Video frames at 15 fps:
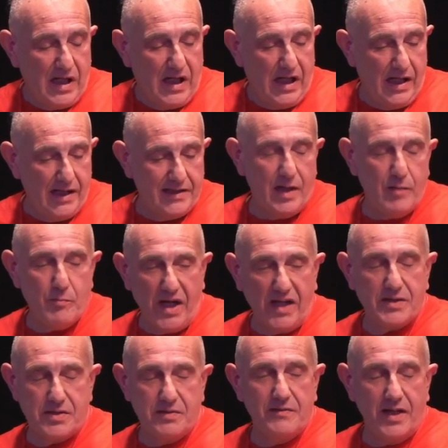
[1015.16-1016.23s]
I come back
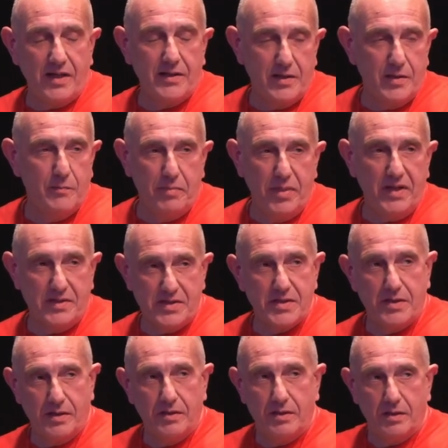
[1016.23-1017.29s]
to that in a bit.
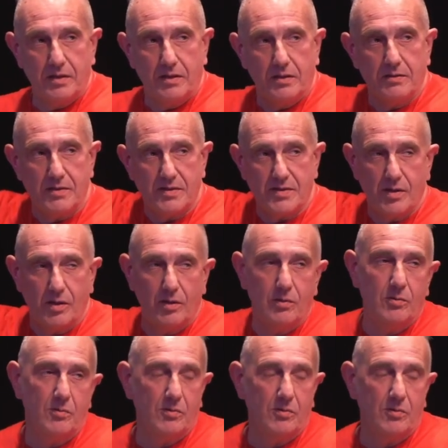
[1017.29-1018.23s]
So,